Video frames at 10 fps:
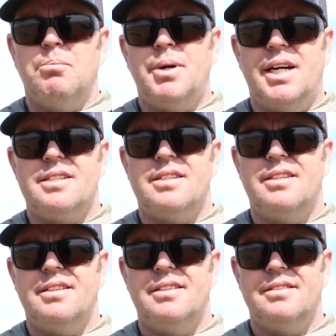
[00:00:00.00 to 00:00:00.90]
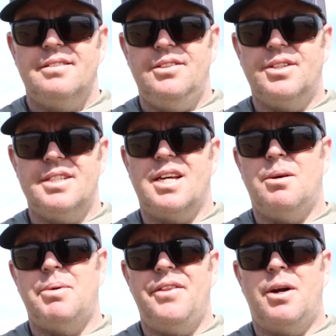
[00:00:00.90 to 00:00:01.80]
but you can
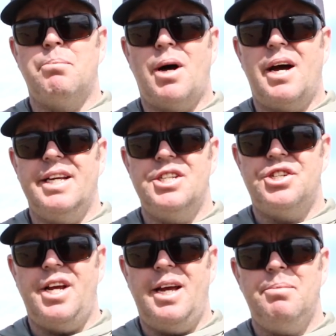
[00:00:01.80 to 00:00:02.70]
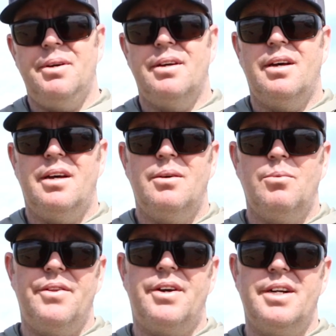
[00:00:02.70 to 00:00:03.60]
tell by their body shape
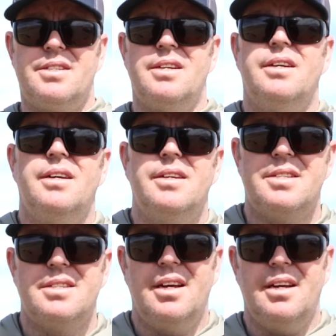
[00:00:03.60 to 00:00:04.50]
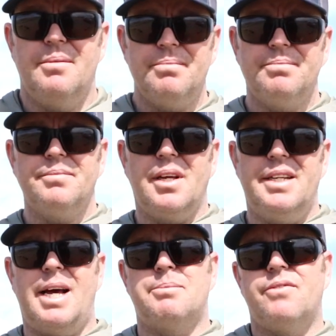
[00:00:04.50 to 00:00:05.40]
whether it's a
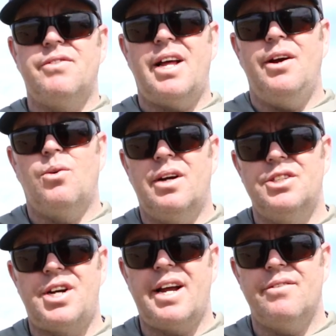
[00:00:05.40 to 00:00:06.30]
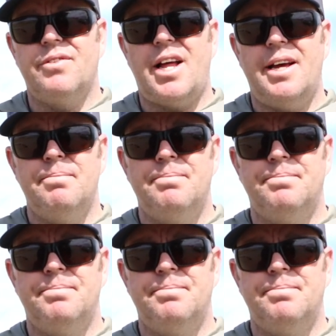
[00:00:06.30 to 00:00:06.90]
damselfly or a dragonfly.